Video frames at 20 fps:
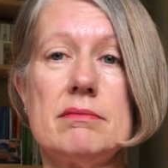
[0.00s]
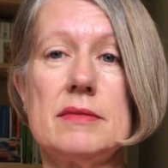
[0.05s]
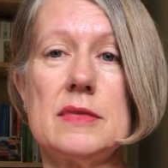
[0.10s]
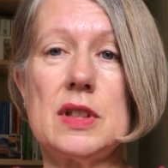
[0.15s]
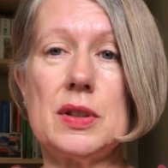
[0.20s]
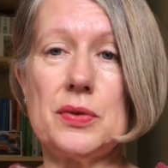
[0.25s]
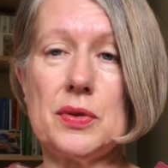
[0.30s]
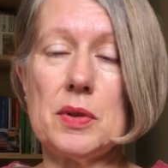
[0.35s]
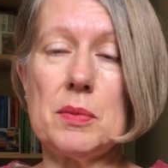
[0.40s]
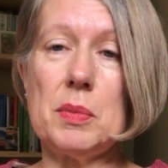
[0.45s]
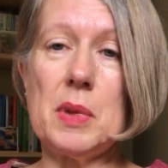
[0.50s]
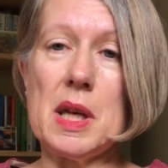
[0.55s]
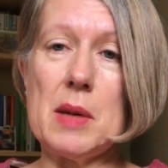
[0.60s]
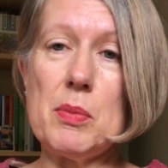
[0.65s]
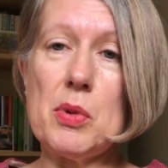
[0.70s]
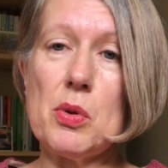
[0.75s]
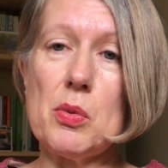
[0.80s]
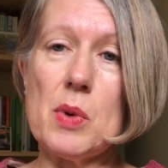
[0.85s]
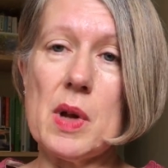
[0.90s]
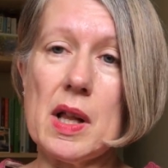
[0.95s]
Different
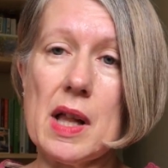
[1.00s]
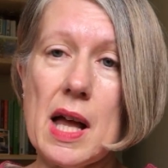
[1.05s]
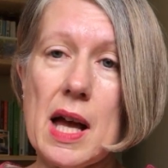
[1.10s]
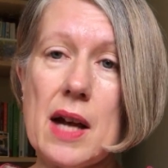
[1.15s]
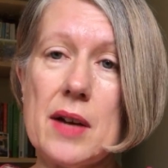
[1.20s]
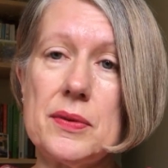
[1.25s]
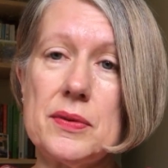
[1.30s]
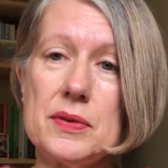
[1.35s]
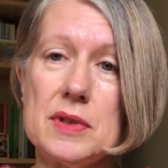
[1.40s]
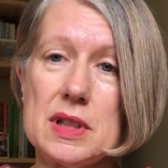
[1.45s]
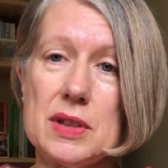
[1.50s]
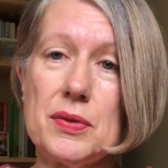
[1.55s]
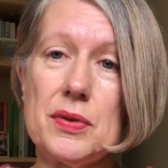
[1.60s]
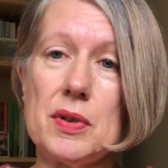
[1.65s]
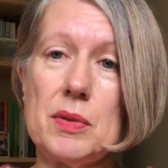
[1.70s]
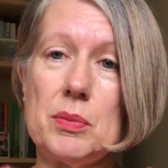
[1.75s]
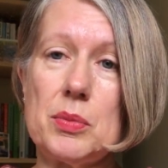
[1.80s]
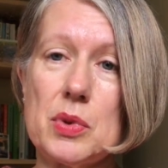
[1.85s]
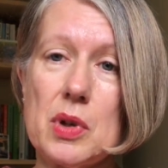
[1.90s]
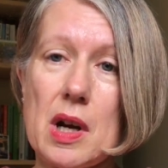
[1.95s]
people will have
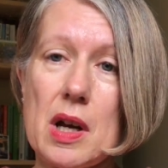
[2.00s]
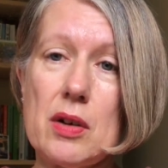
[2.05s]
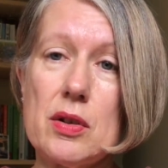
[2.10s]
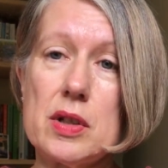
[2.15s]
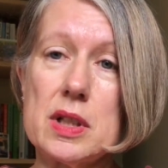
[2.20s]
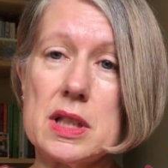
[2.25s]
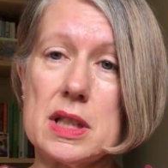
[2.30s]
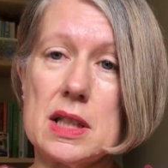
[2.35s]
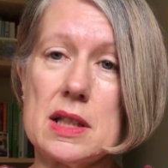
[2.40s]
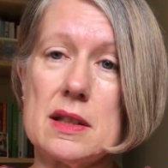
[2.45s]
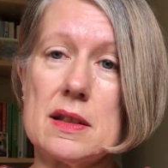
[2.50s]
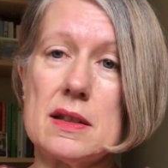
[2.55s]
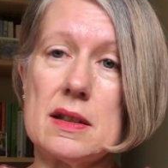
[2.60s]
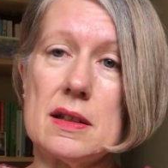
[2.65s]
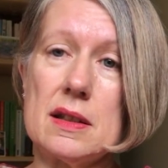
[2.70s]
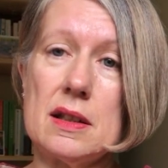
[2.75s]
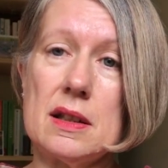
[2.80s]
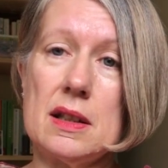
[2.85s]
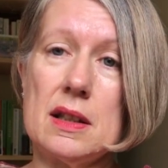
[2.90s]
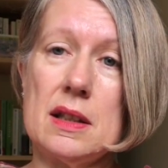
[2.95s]
different priorities.
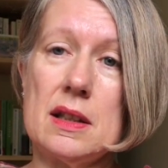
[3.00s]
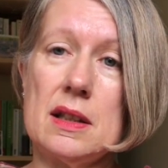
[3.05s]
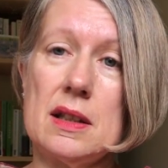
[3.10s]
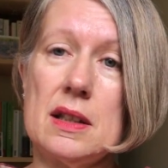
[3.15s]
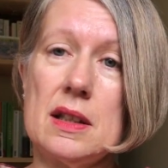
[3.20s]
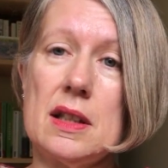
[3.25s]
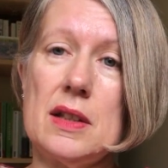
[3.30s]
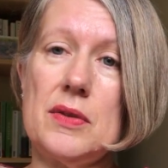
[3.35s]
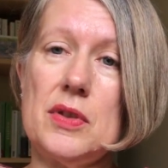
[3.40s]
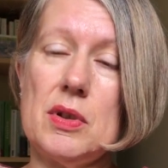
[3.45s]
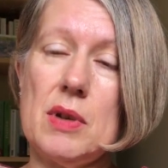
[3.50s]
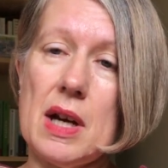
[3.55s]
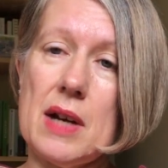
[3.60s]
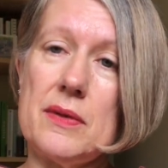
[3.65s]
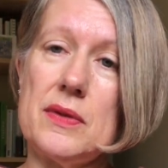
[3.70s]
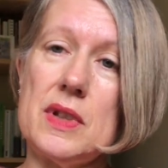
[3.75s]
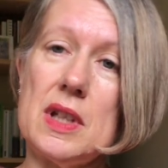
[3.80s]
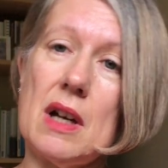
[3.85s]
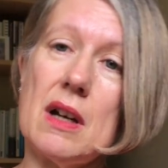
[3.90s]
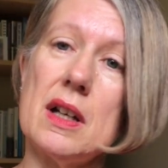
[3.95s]
If you
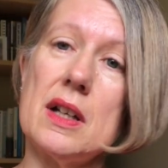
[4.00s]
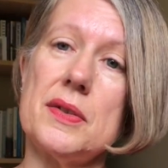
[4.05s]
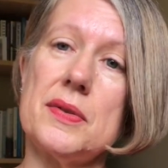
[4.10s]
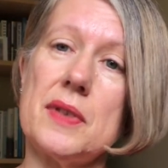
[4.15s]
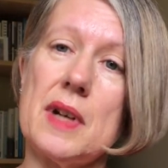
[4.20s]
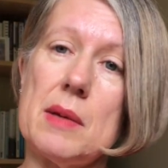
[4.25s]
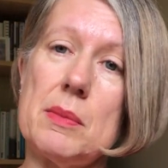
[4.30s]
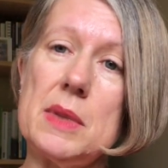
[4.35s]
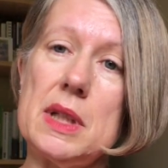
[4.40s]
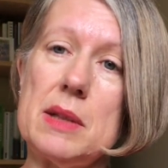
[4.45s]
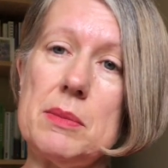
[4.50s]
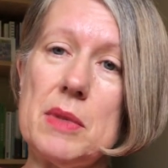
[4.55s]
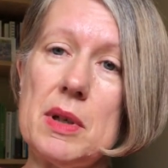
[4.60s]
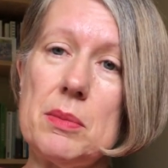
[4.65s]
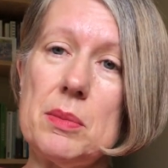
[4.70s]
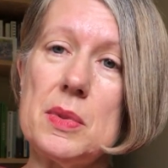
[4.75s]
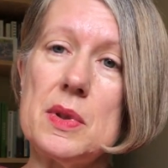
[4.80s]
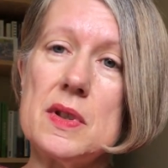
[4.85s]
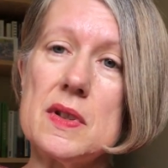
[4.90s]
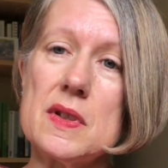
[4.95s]
have younger family
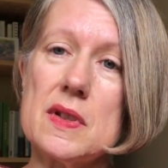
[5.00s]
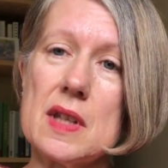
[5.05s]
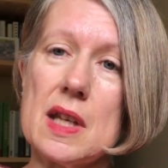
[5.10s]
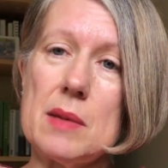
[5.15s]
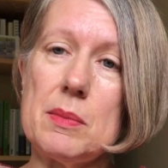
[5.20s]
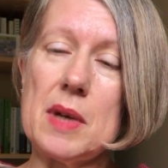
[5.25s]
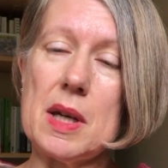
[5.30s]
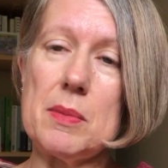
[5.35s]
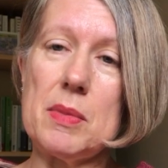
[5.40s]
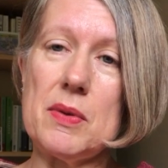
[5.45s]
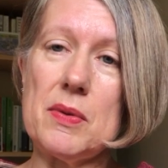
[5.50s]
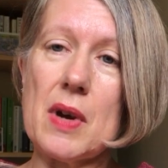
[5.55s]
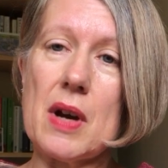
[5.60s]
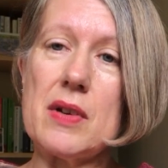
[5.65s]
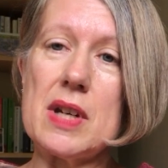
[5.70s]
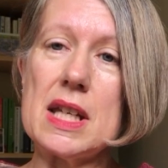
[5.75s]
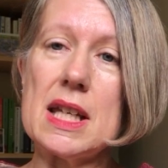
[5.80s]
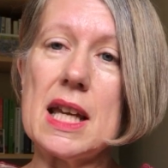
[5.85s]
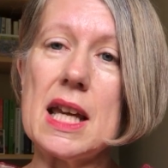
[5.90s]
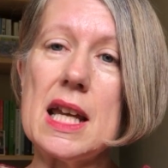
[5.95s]
members, they may be
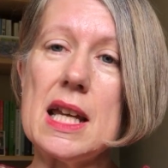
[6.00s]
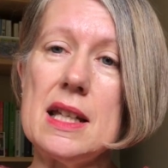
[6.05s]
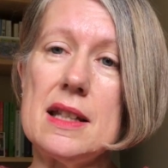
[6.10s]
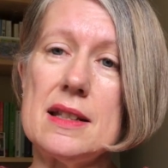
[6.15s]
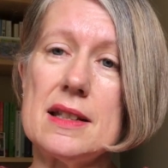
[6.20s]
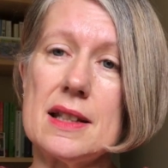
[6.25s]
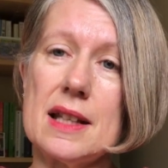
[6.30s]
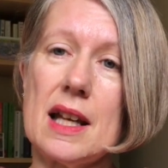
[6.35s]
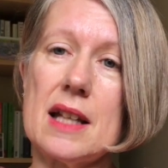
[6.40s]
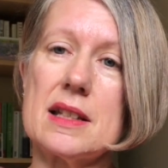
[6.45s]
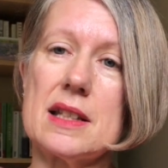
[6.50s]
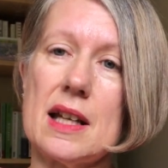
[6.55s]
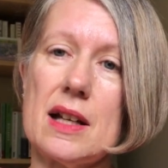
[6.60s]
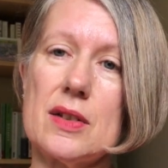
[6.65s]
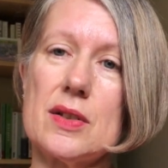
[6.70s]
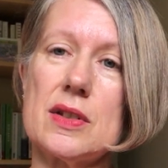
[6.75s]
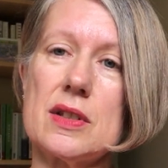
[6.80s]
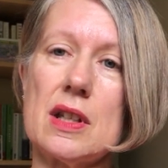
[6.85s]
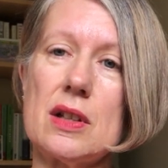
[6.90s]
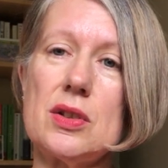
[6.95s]
very keen to get
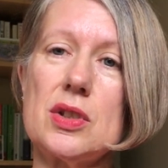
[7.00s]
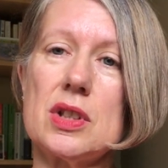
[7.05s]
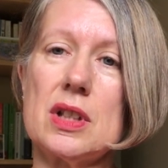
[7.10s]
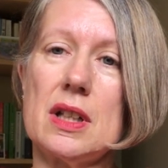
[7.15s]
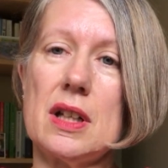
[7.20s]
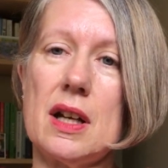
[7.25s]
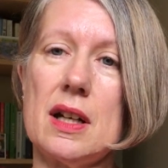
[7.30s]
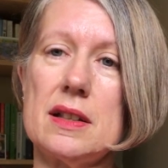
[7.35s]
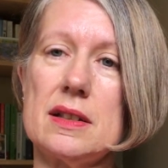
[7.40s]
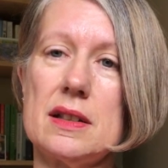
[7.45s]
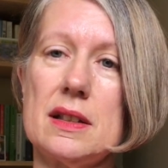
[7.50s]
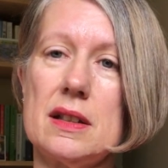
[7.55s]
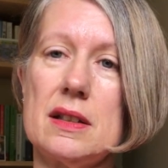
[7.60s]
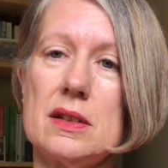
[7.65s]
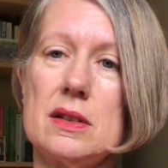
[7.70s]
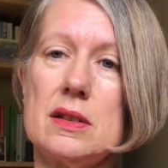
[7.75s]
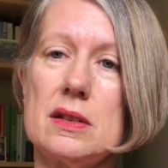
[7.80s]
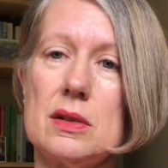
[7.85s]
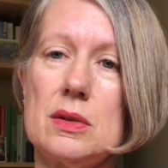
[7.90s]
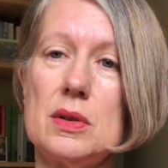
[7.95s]
out socialising
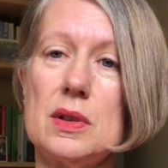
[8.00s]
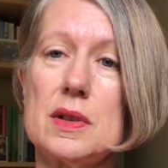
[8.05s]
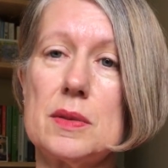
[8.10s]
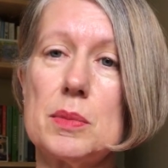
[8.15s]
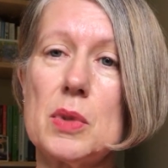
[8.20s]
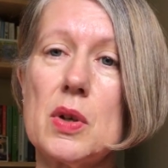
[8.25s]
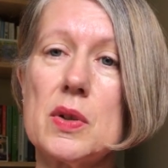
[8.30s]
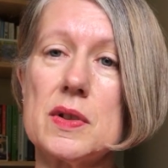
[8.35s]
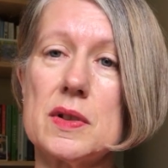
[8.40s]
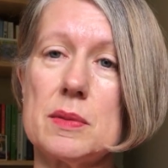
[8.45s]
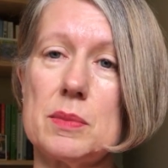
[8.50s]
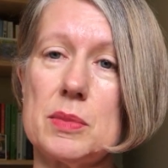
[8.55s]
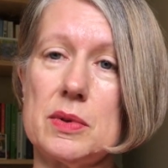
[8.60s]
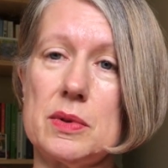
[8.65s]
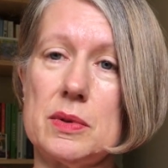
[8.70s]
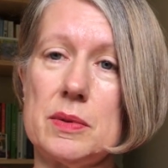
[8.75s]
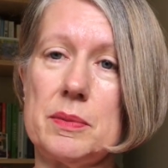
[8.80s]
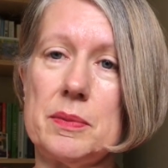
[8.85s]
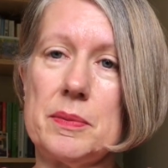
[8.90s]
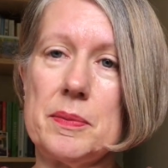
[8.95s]
as soon as
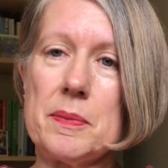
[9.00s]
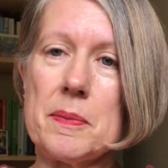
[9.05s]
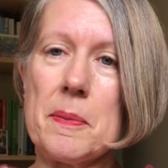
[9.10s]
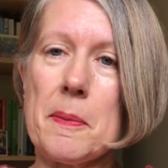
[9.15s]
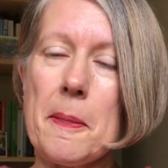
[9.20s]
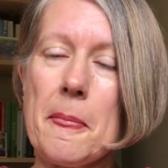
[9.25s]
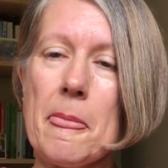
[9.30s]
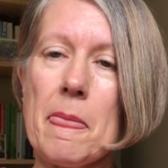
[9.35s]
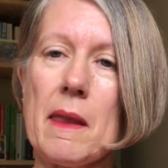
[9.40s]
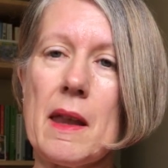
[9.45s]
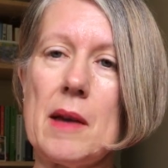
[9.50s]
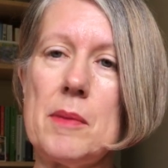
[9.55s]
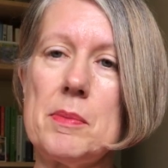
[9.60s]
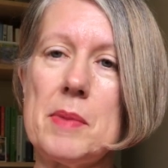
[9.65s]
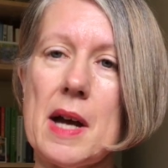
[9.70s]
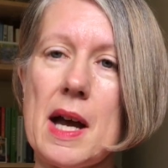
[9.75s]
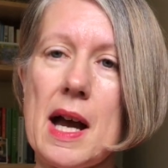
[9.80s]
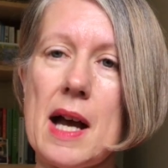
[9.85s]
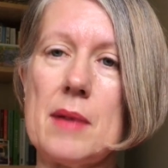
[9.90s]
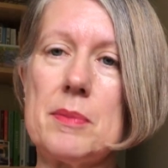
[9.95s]
possible and
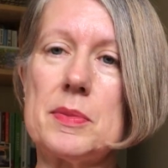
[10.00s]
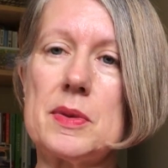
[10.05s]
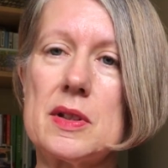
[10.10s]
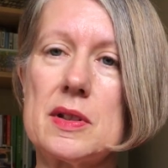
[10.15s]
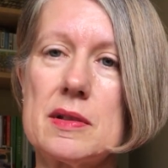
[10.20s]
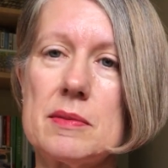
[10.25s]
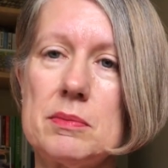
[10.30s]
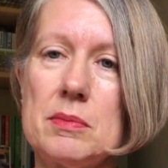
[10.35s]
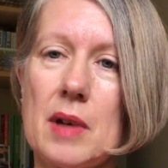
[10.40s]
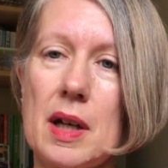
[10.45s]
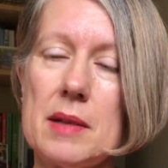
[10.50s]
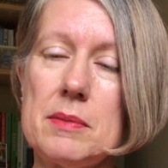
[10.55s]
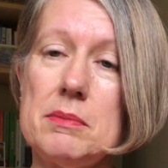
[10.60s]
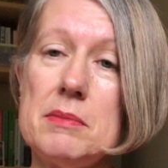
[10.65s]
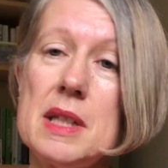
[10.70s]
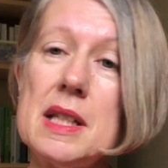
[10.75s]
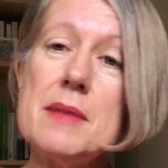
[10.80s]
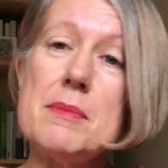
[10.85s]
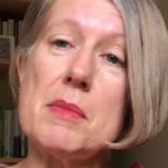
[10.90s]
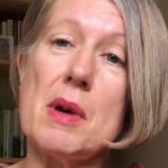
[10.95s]
perhaps might
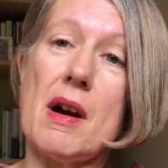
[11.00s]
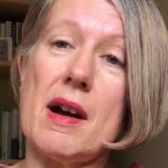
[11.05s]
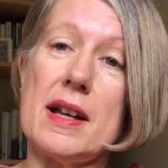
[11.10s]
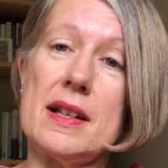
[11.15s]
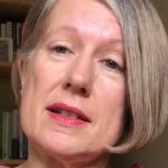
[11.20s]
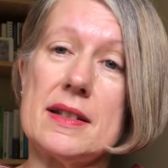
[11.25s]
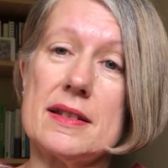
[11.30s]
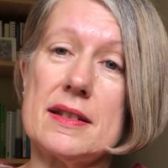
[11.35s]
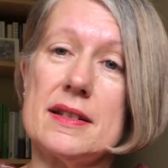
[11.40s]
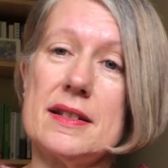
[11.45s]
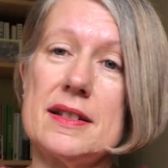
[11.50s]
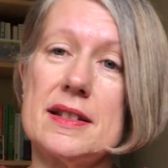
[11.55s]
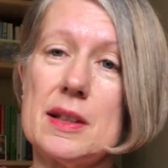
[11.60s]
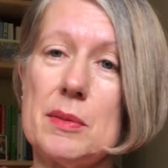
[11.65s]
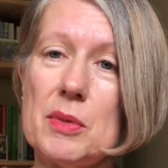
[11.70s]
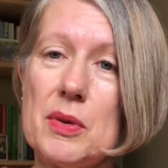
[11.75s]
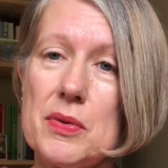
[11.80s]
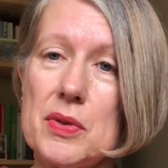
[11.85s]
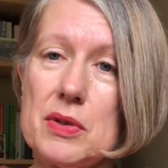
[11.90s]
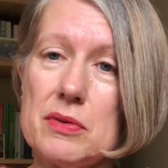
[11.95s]
minimise
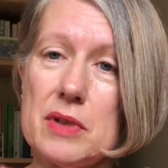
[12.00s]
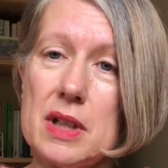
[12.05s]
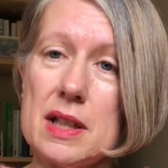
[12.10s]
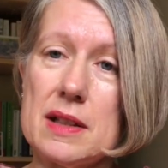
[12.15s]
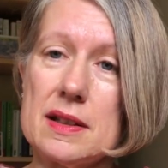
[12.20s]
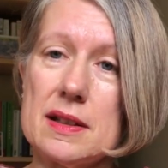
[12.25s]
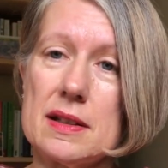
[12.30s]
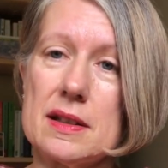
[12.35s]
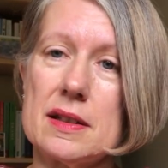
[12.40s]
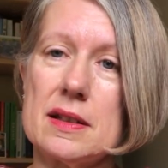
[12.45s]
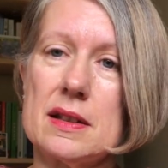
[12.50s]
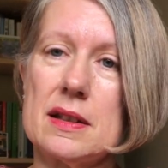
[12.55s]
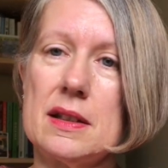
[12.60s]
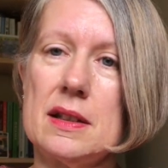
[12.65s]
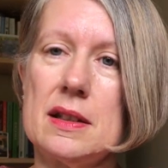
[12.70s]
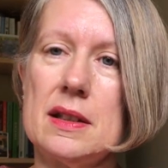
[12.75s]
some of the risks.